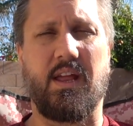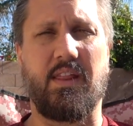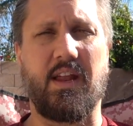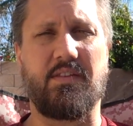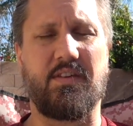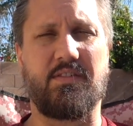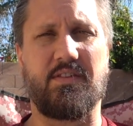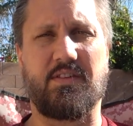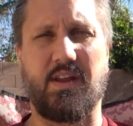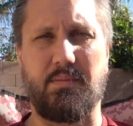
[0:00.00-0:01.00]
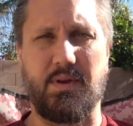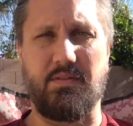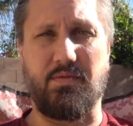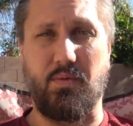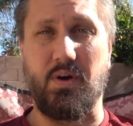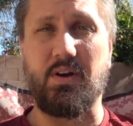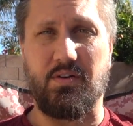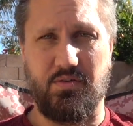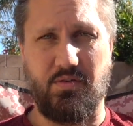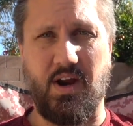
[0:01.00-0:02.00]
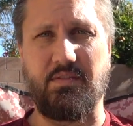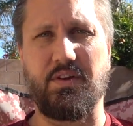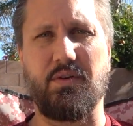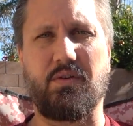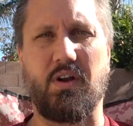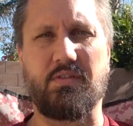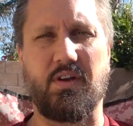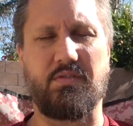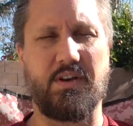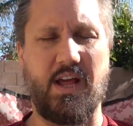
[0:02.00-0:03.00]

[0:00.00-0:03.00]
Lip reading: and that assistance can be for driving you across country.